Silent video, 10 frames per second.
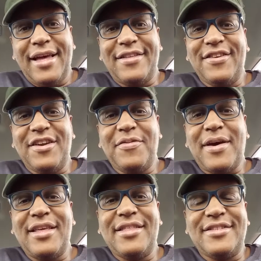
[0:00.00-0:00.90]
How's it going,
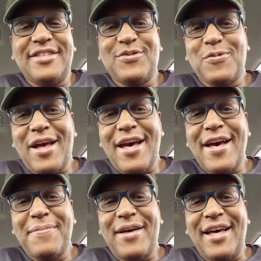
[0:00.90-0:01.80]
everybody? This is
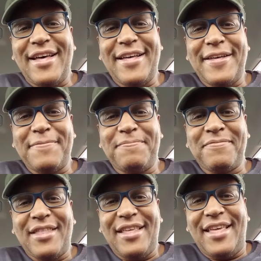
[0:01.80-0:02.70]
Rob, and
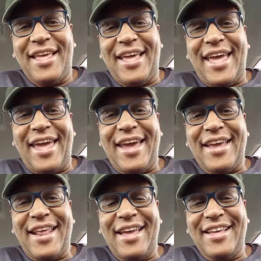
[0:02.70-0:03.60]

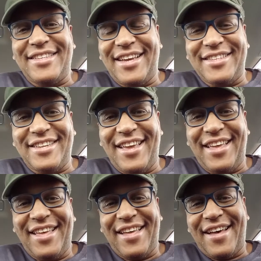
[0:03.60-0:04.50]
I guess I could
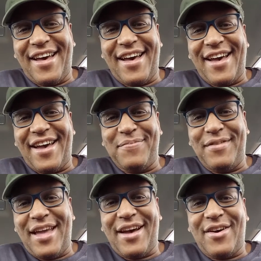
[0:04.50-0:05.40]
say I am
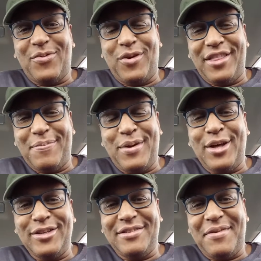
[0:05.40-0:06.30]
now with
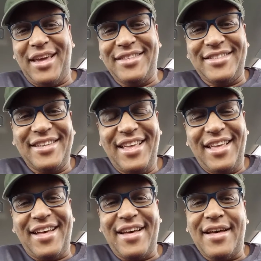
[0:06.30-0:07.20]
Postmates,
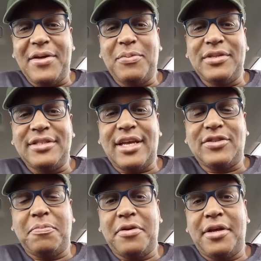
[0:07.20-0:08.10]
which is
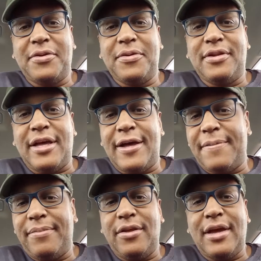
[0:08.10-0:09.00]
actually pretty cool.
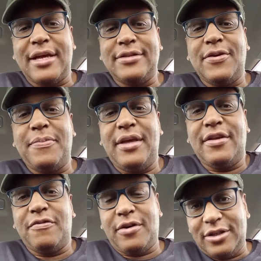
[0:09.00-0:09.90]
You guys know me
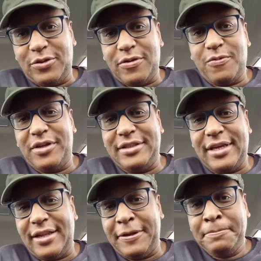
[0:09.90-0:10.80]
as far as doing
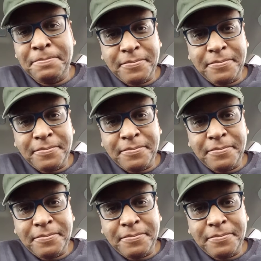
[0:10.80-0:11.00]
reselling,